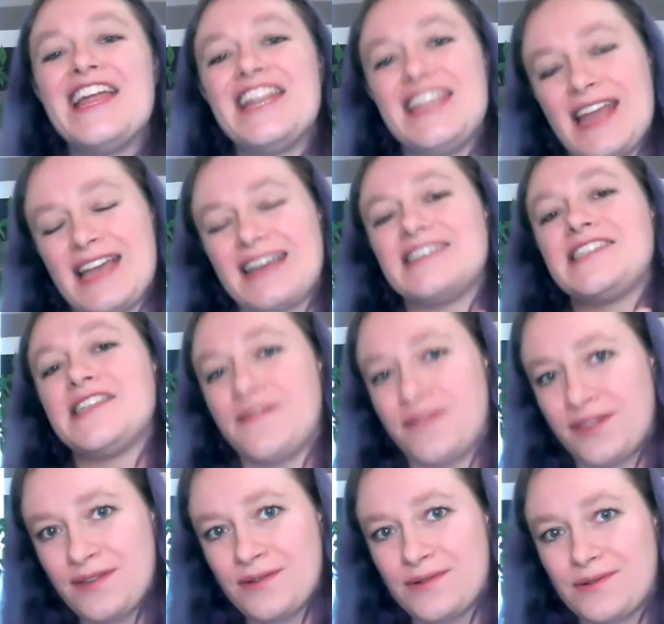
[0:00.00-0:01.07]
negative
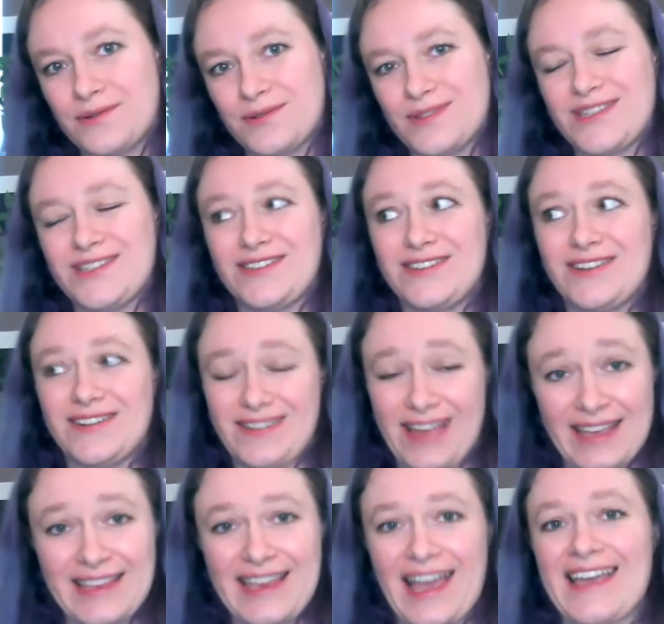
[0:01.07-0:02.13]
thought,
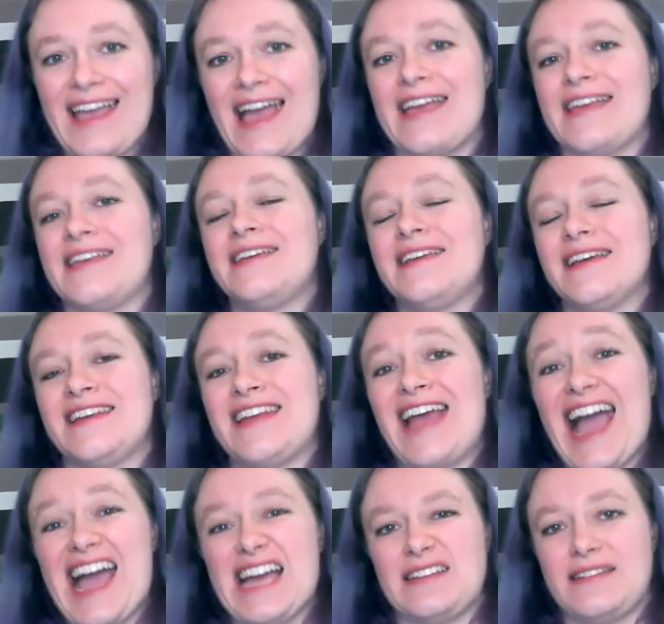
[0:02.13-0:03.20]
aka an
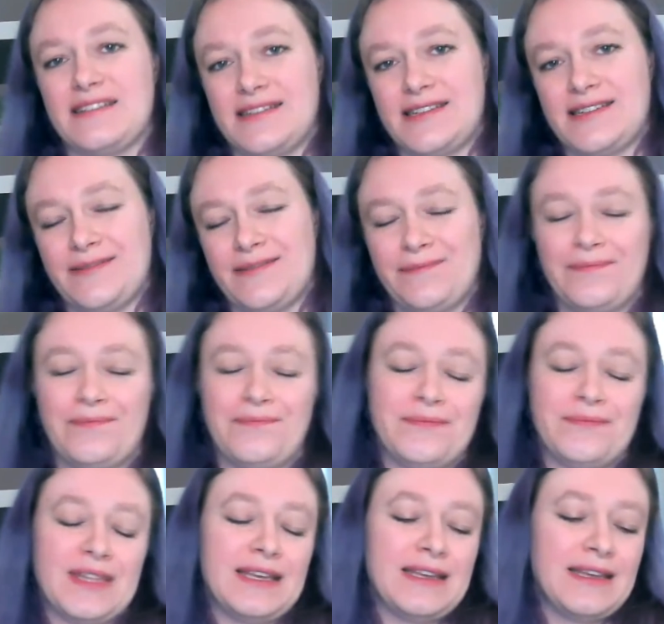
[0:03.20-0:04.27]
and.
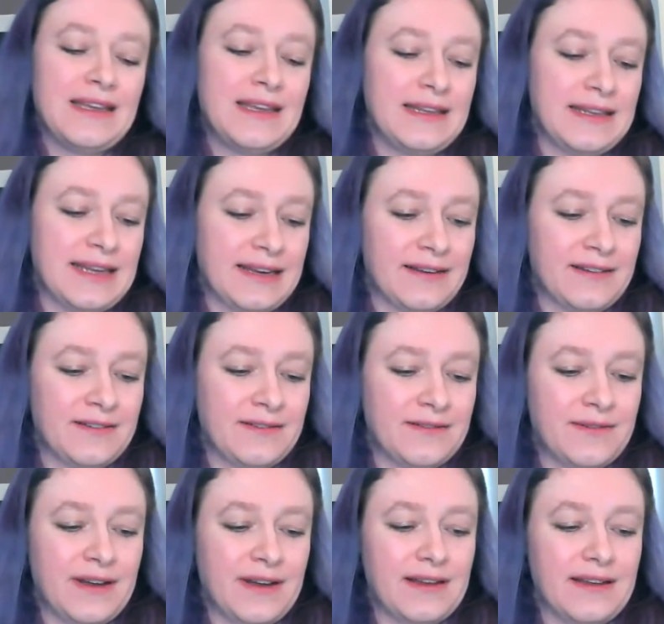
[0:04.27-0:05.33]

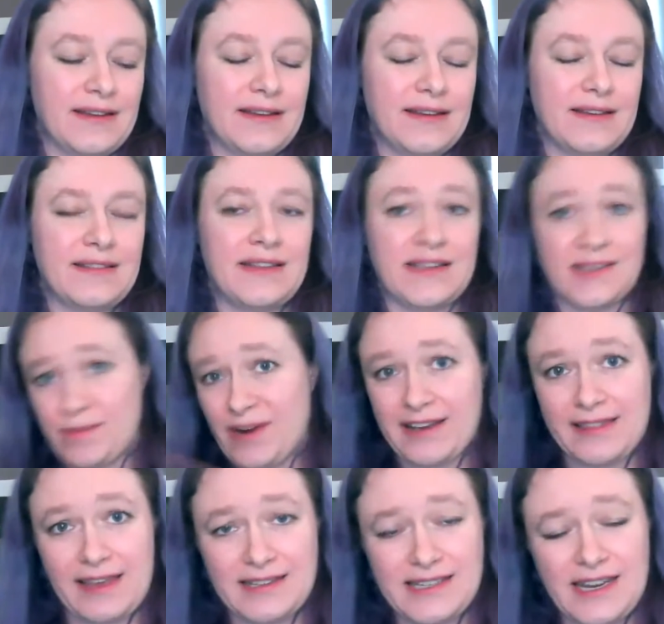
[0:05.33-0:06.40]
Now, let's
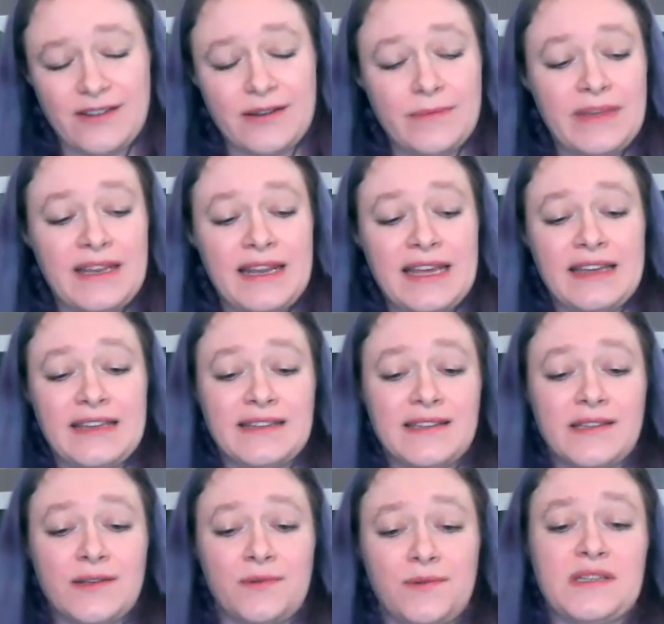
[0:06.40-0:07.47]
break that down a minute.
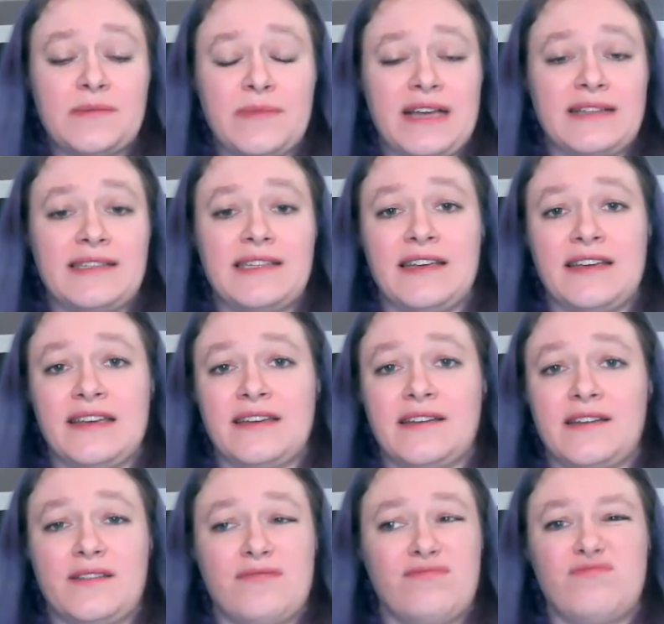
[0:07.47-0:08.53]
Automatic,
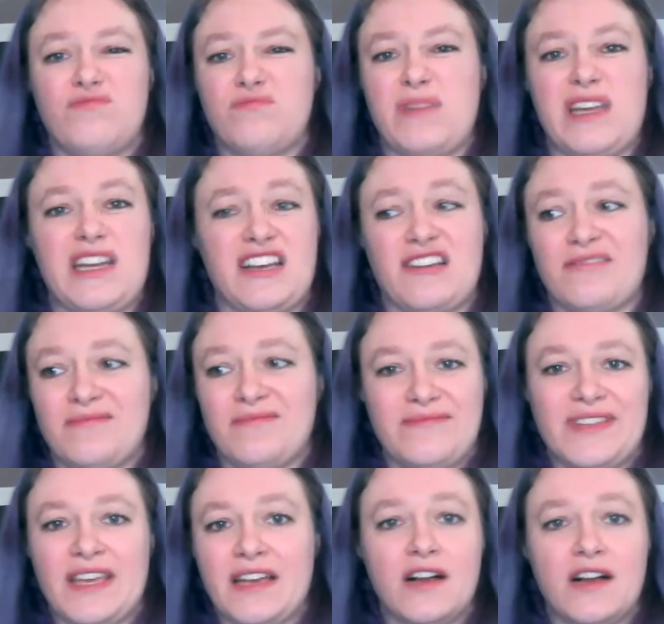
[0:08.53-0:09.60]
meaning
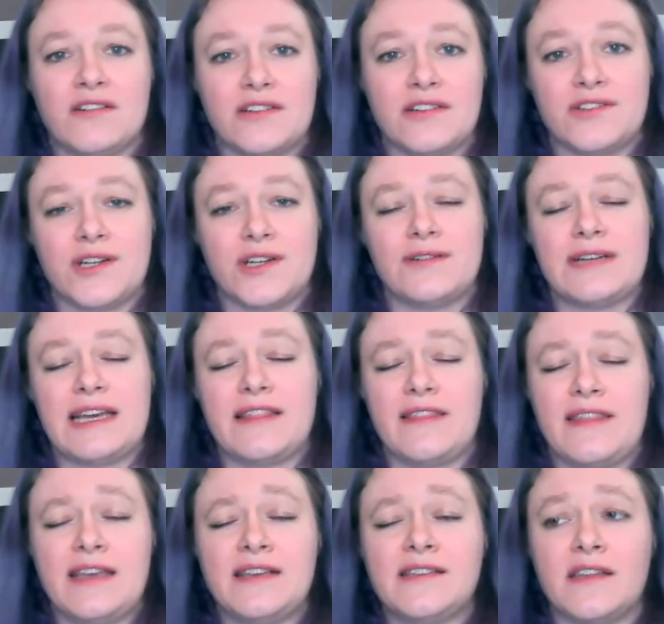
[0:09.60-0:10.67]
you can't control it.
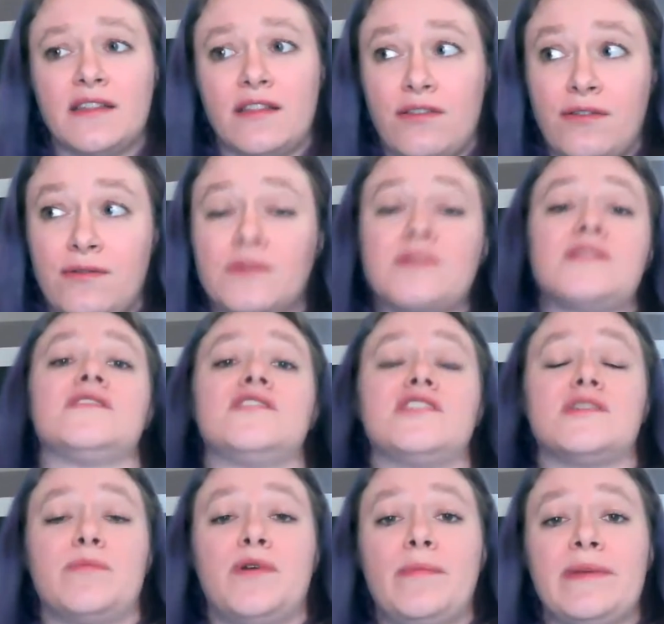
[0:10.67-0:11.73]
These are the thoughts that
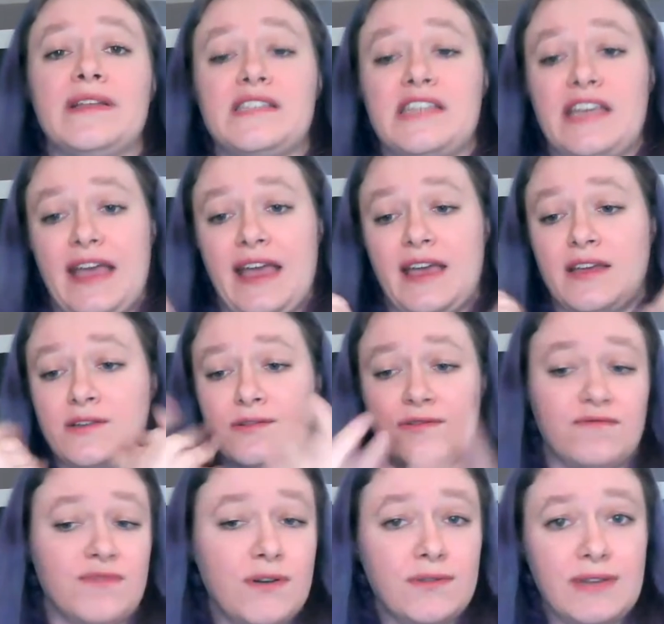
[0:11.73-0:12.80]
just pop into your head
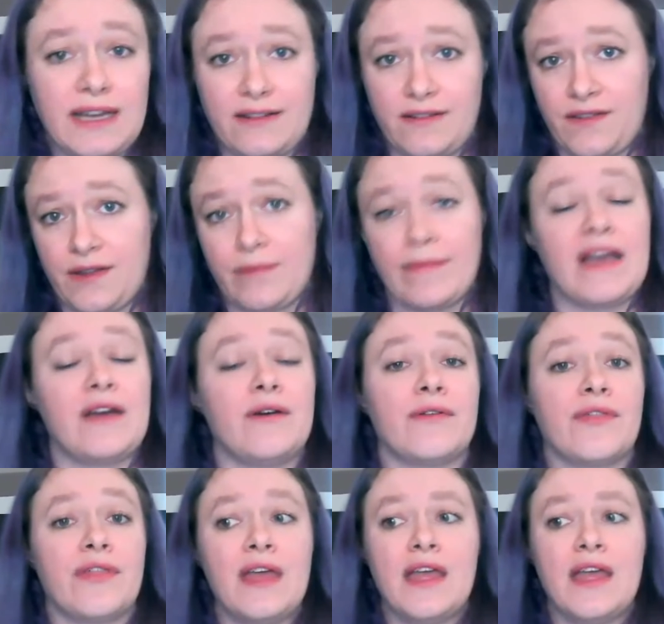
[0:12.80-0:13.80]
or roll out of your mouth,